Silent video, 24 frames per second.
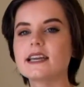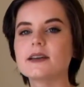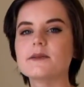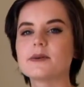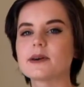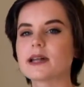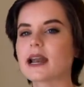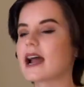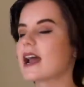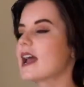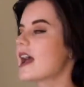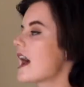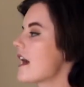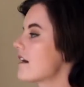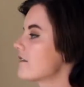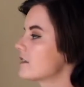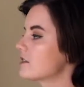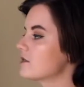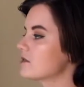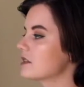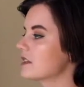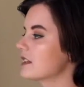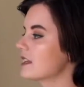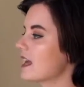but I
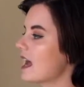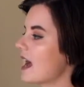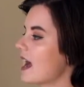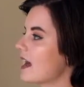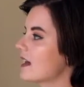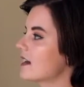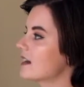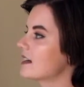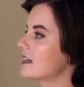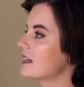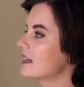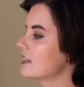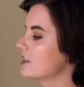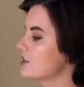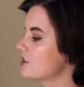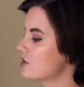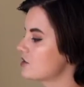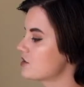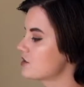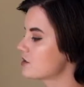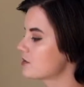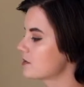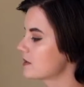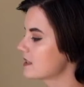haven't really had any
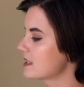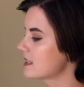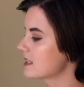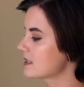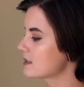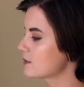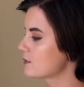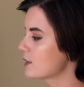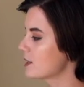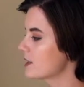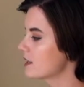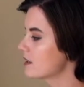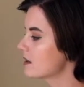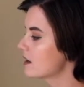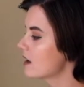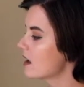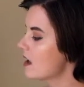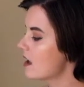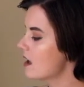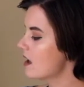issues with this one.